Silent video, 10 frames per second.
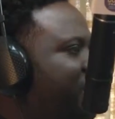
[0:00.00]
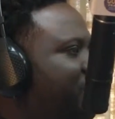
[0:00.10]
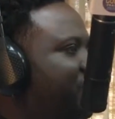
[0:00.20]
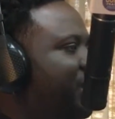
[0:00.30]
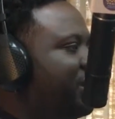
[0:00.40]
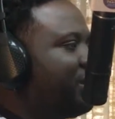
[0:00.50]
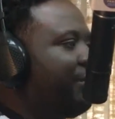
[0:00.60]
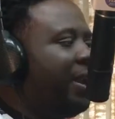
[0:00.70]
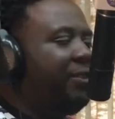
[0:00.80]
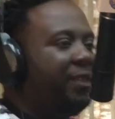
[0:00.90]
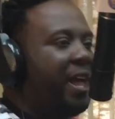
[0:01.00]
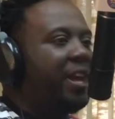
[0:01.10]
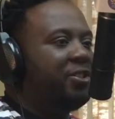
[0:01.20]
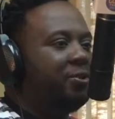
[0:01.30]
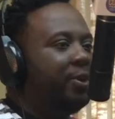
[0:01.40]
did you think somebody
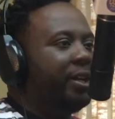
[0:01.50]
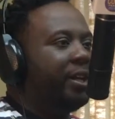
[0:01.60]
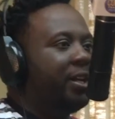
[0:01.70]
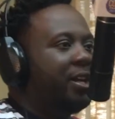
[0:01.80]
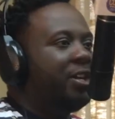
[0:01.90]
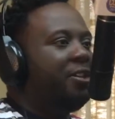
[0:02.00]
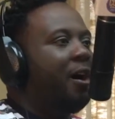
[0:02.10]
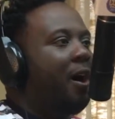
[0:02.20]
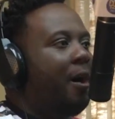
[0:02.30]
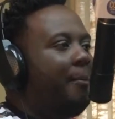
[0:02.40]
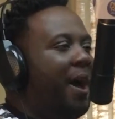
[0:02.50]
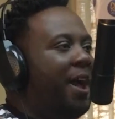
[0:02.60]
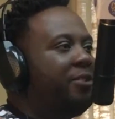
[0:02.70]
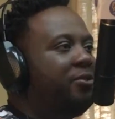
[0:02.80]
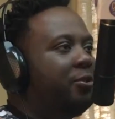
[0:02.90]
flagged you in? Now,
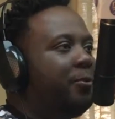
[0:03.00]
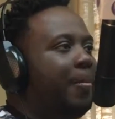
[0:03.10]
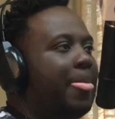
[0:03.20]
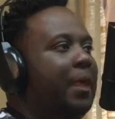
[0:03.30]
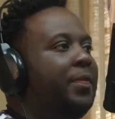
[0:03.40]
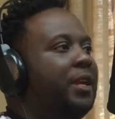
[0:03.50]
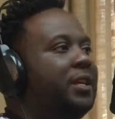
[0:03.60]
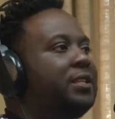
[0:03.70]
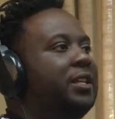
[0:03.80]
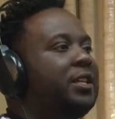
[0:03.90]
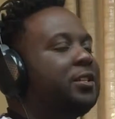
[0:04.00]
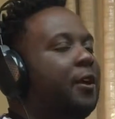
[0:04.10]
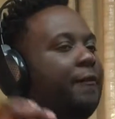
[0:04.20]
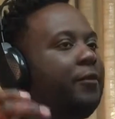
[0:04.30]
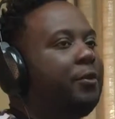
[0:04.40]
mind you, this is
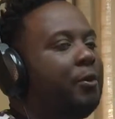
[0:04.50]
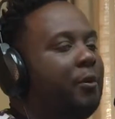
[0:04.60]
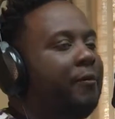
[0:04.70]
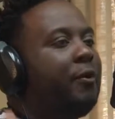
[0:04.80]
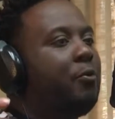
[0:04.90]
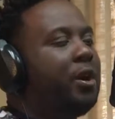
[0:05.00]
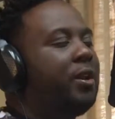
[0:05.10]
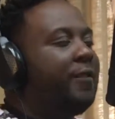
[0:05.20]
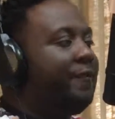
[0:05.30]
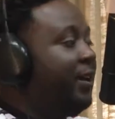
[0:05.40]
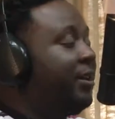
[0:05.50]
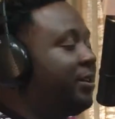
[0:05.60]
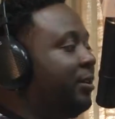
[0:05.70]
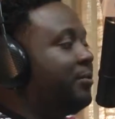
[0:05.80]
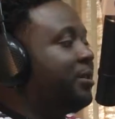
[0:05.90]
a funeral for one of the
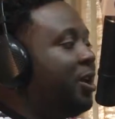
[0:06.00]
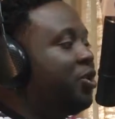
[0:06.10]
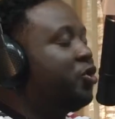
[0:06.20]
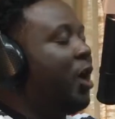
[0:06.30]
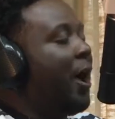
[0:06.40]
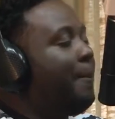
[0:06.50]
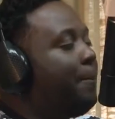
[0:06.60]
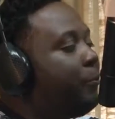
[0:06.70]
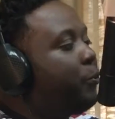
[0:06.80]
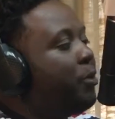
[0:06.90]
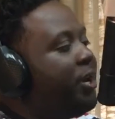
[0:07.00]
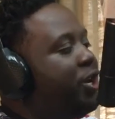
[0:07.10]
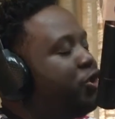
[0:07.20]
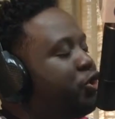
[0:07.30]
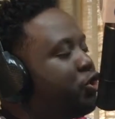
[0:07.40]
victims, so I'm
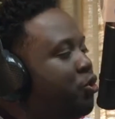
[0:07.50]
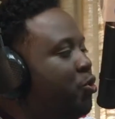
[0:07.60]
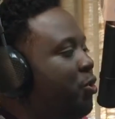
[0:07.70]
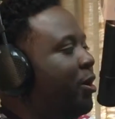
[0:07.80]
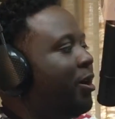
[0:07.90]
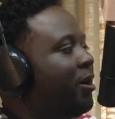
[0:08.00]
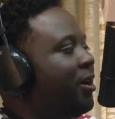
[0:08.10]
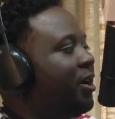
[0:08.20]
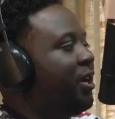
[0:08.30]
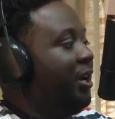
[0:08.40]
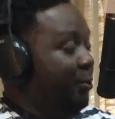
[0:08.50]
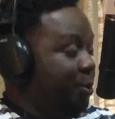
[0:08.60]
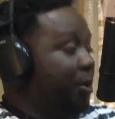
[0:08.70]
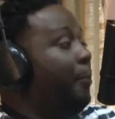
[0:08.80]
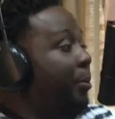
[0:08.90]
pretty sure it
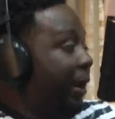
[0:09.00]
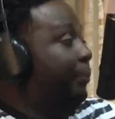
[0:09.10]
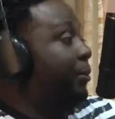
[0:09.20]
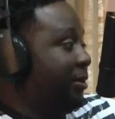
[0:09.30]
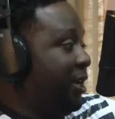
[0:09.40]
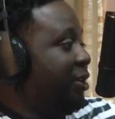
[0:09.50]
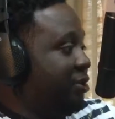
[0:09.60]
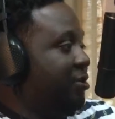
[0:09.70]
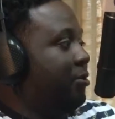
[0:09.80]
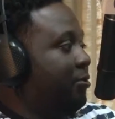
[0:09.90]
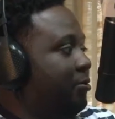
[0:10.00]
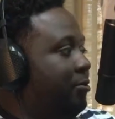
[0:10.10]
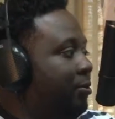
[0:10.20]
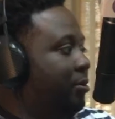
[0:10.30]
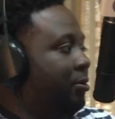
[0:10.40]
was a big processional.
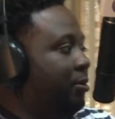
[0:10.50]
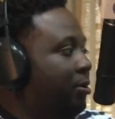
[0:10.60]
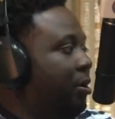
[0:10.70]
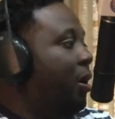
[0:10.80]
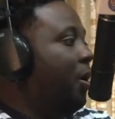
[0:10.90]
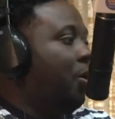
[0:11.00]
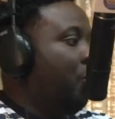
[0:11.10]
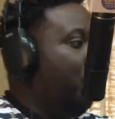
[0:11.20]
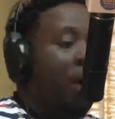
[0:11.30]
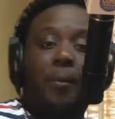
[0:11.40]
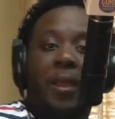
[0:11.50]
What